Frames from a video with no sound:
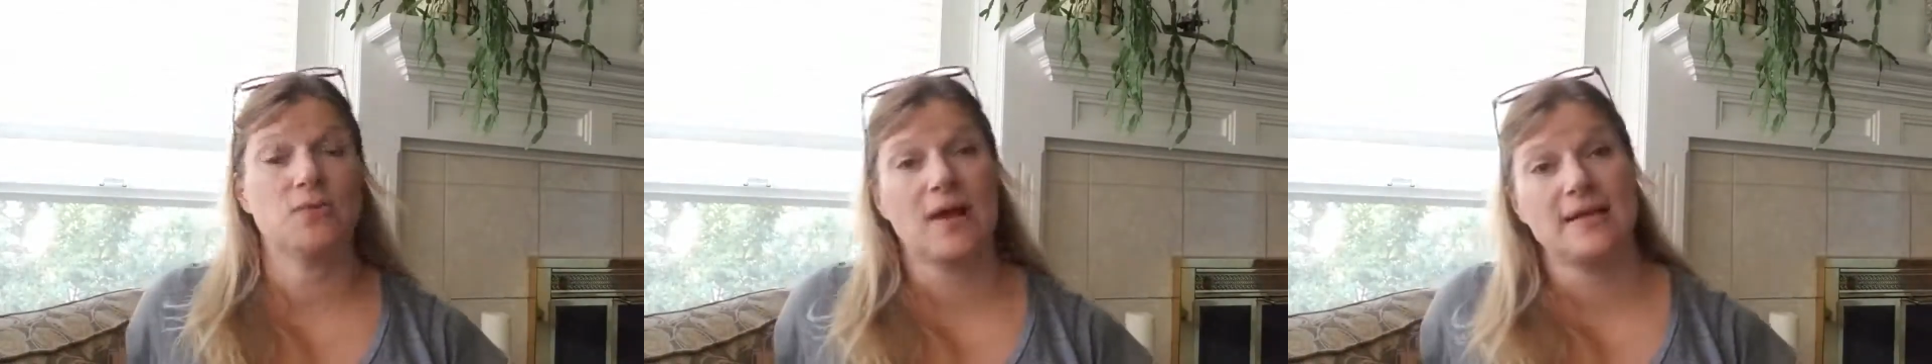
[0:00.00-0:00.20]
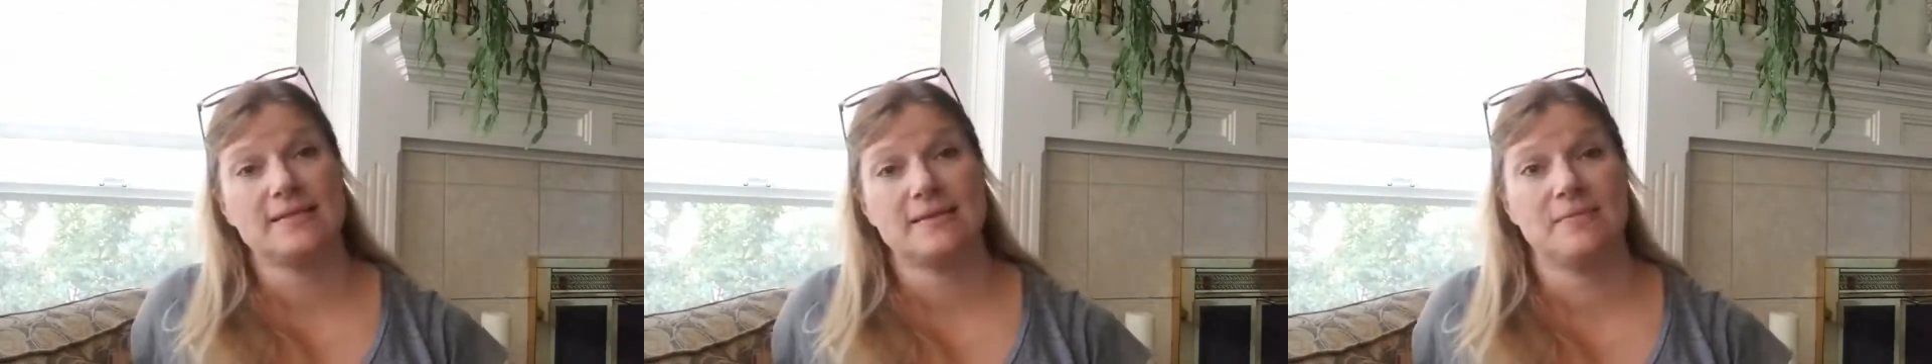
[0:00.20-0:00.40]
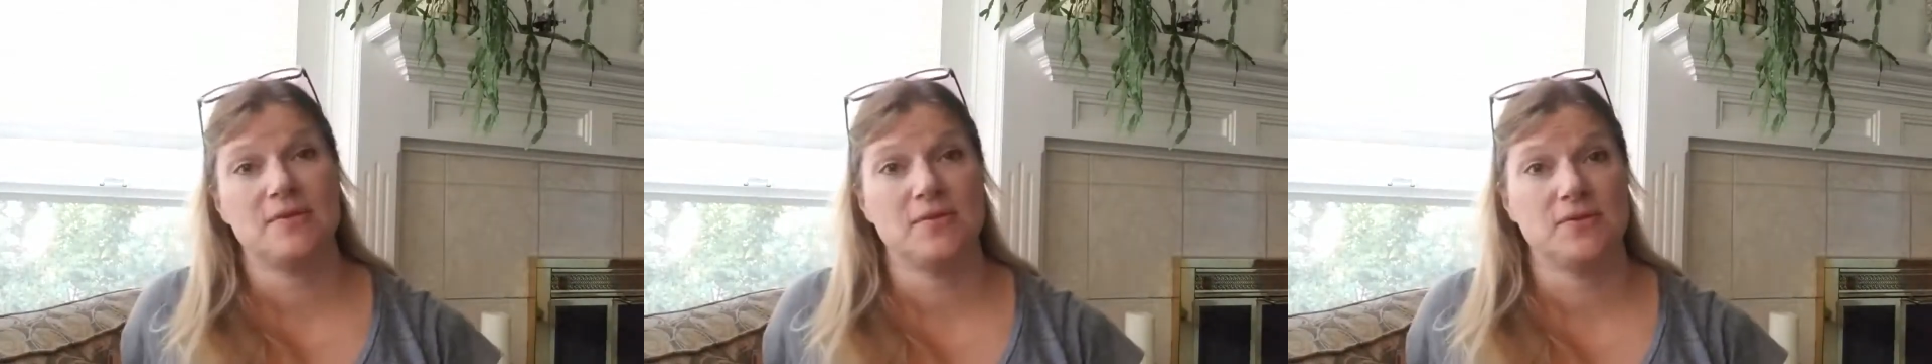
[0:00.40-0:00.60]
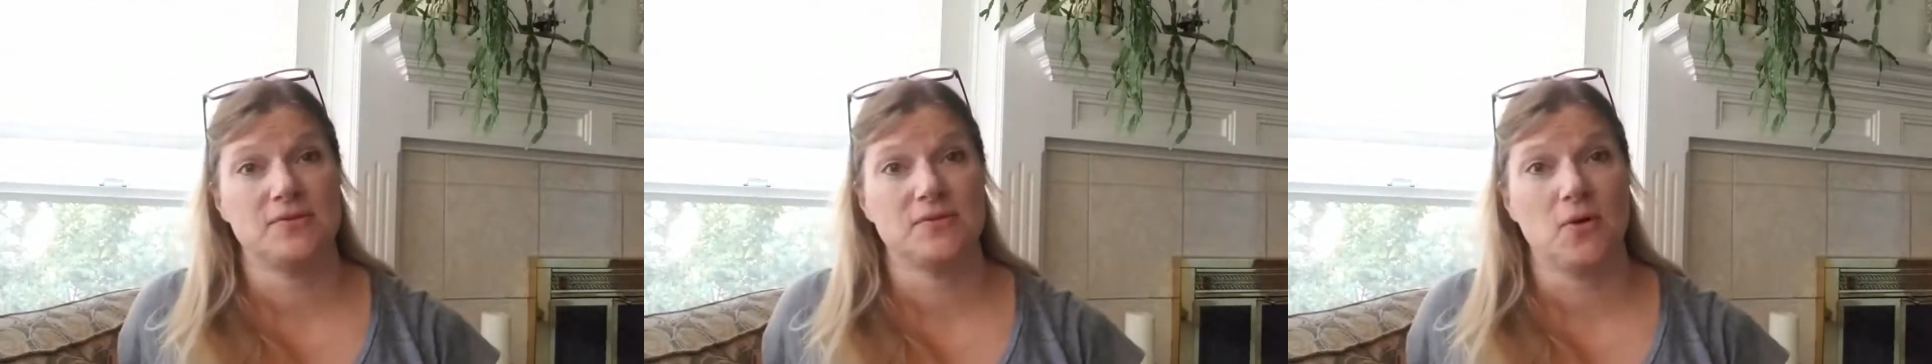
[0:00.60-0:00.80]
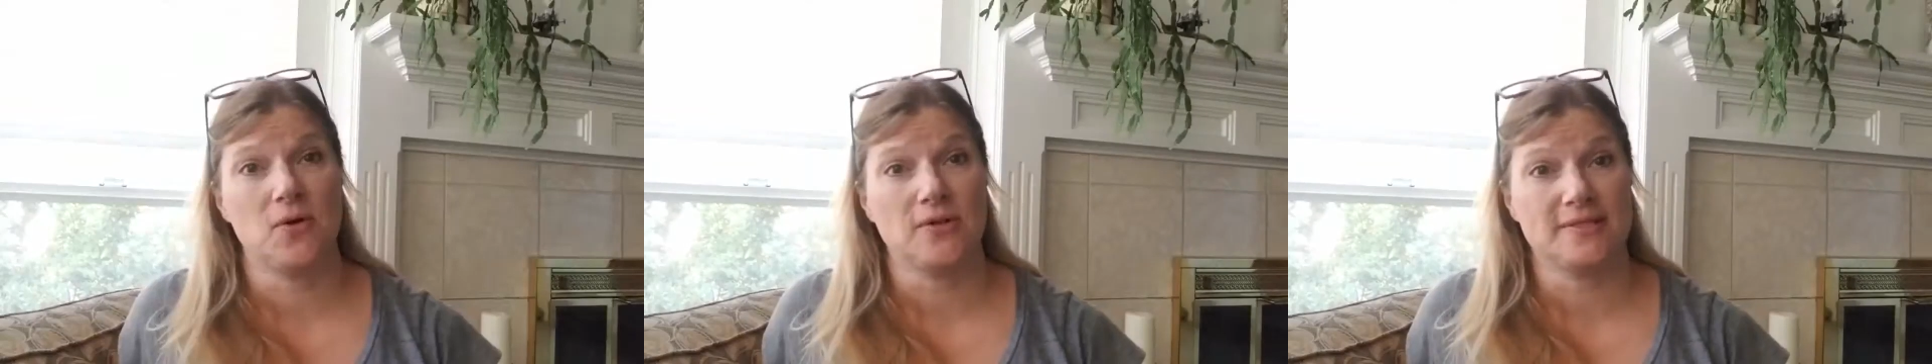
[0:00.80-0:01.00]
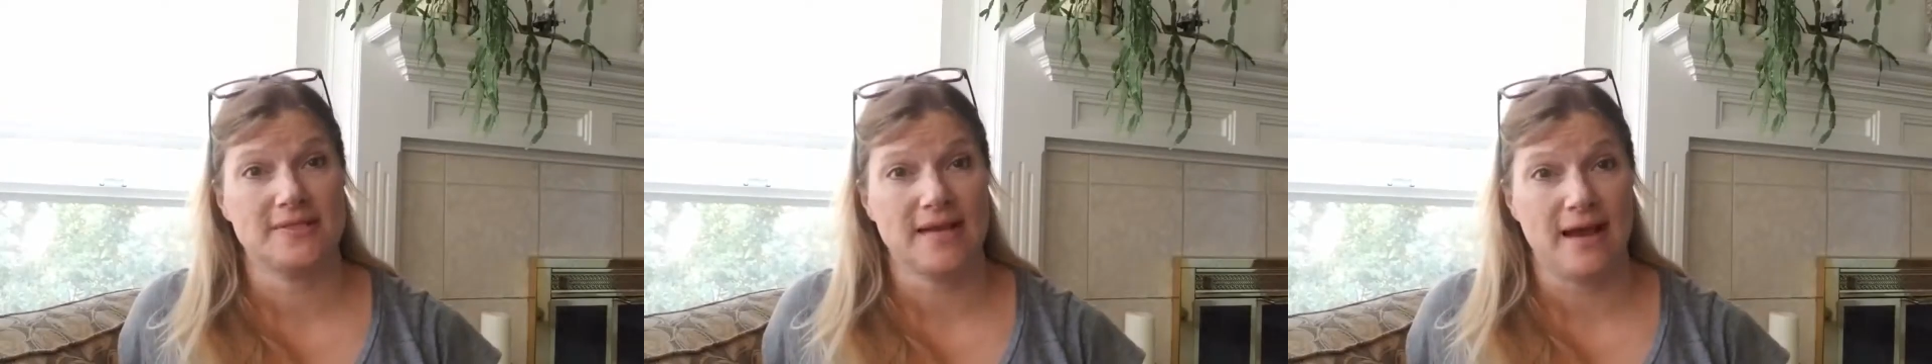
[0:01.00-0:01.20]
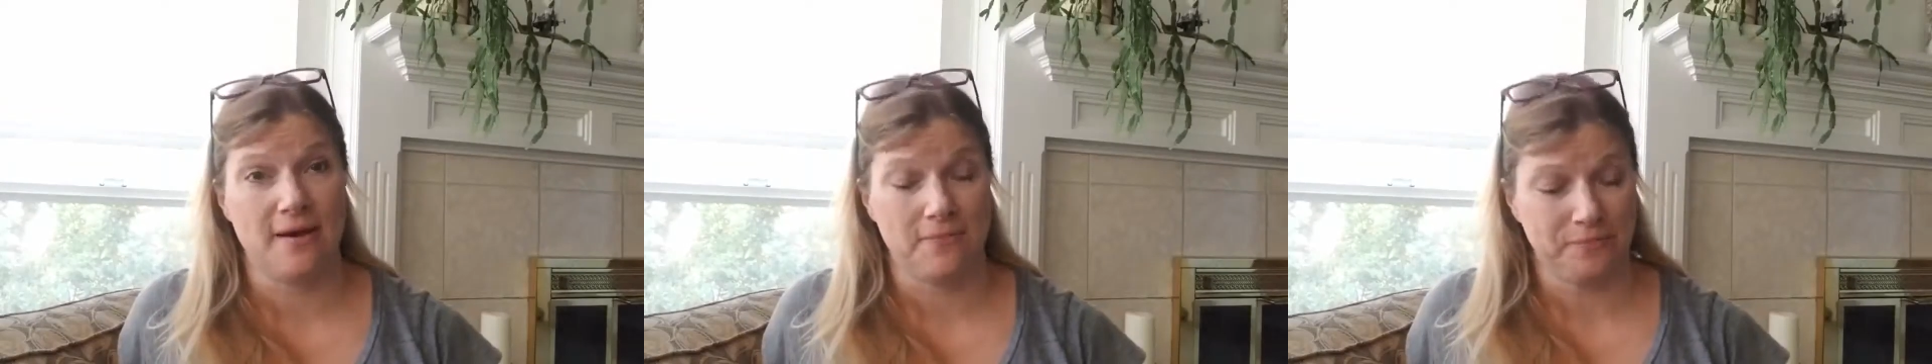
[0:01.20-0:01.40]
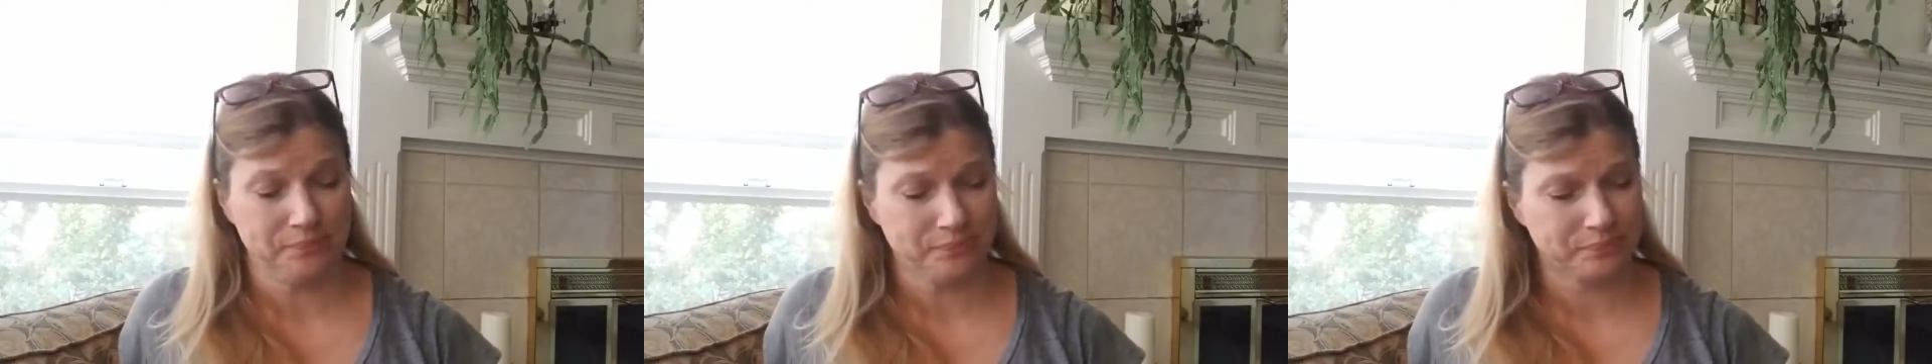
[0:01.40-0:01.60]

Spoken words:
write some of those goals down.